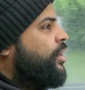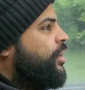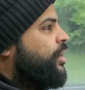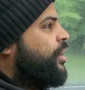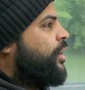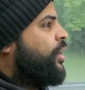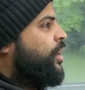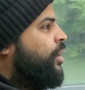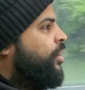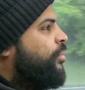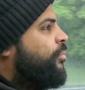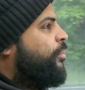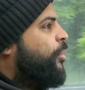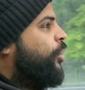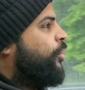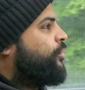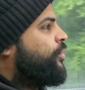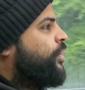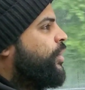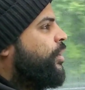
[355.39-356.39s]
You know,
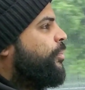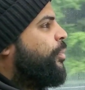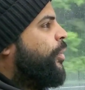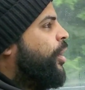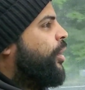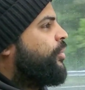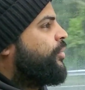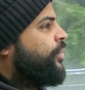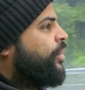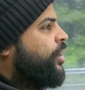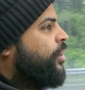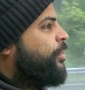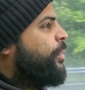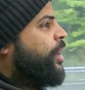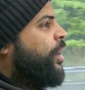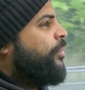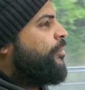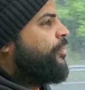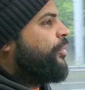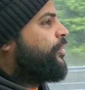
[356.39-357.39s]
most of the parts are gonna be
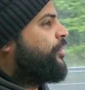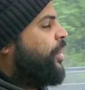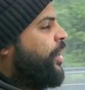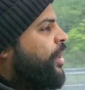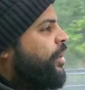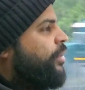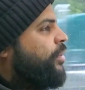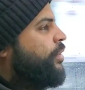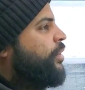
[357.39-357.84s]
up for sale.